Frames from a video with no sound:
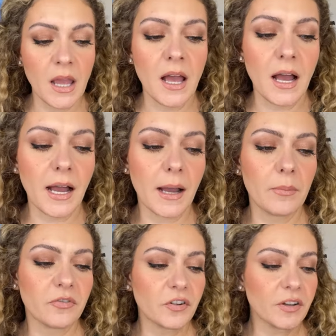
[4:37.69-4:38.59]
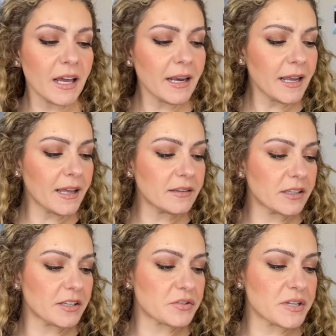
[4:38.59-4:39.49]
Um, for that, I had the
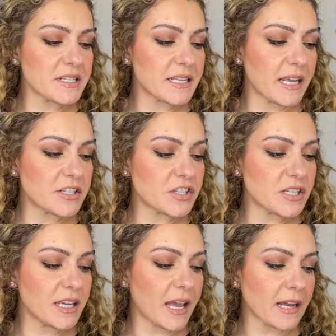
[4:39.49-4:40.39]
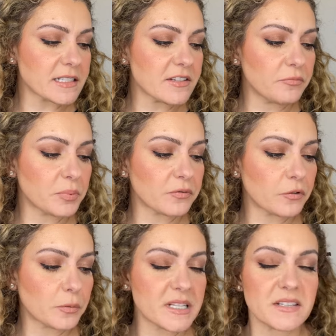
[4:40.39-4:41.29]
Catrice HD Active
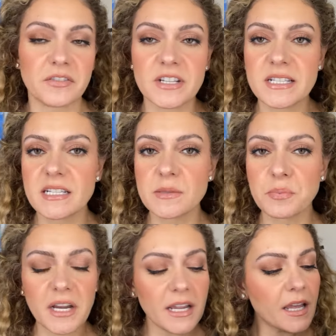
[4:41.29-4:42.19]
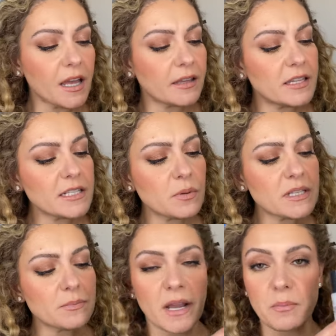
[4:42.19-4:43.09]
Performance Freezing Spray. This
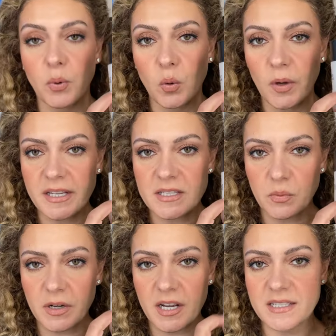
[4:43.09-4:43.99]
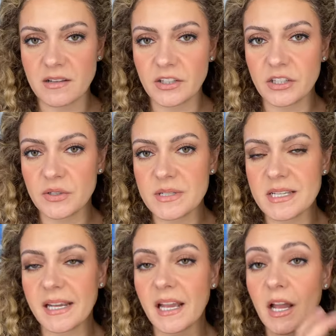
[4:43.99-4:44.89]
was my point where I started
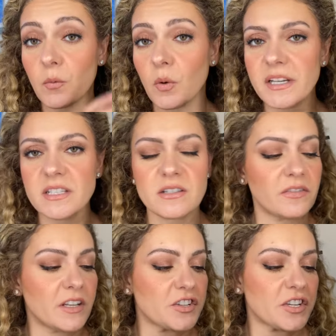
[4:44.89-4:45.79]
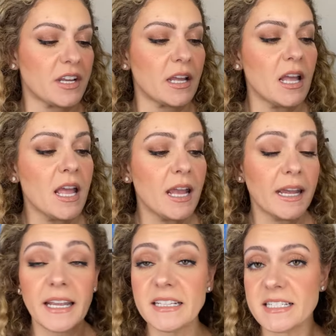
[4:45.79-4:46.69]
using it. I wanted to finish it,
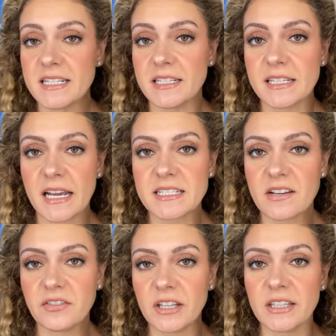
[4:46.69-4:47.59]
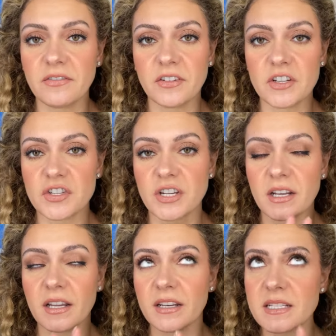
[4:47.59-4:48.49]
and I did. I definitely finished
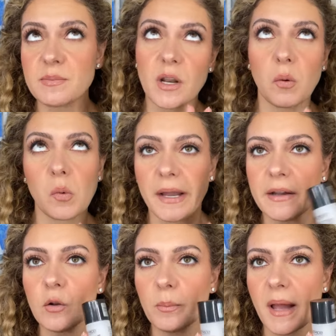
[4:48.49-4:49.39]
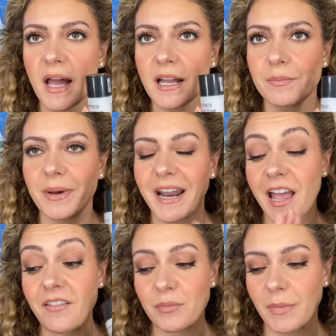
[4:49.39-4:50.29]
it, and it's been a while back, but I
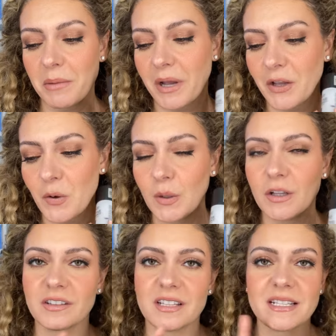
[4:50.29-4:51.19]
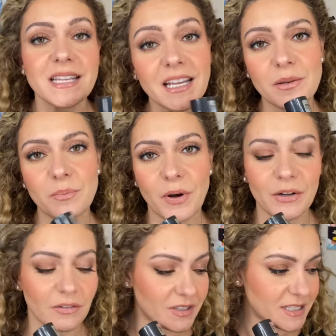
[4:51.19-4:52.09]
haven't met my goal on the second part
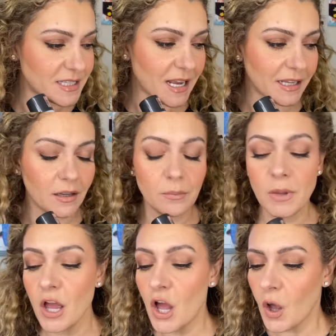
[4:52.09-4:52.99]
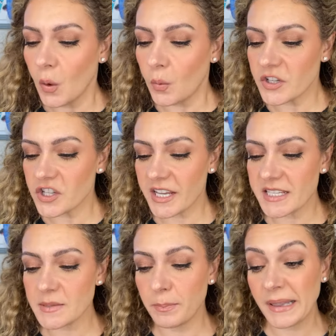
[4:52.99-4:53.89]
of this item which
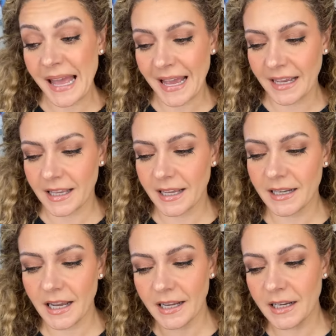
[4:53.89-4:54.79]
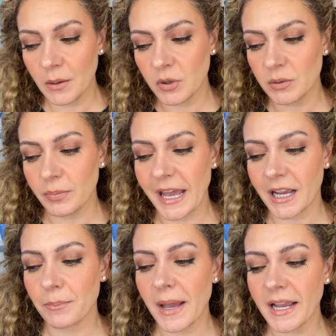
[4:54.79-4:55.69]
is black, an item with
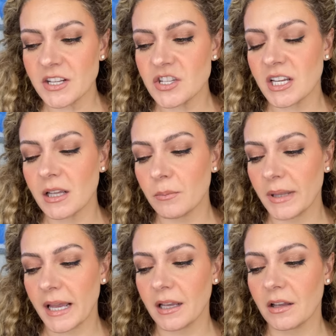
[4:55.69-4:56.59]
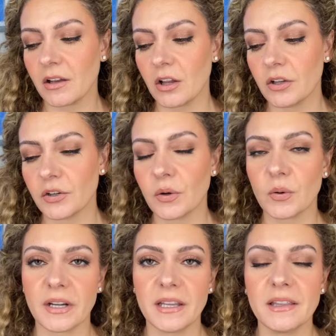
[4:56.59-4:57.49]
black packaging, black in color
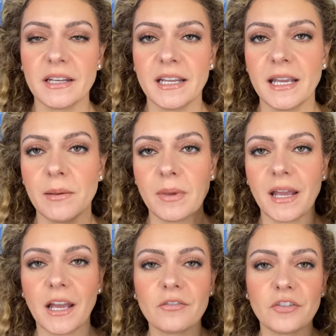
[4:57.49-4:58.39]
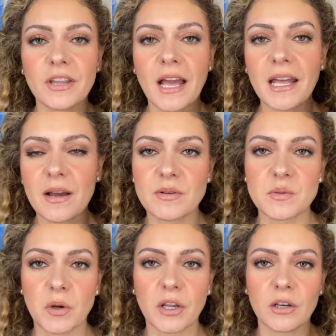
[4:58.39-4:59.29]
or in the name. And for that, I was
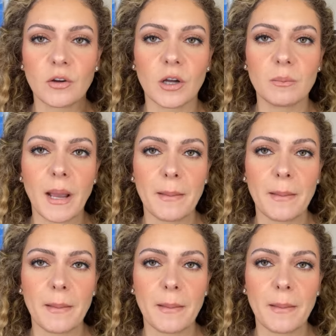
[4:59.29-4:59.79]
working on my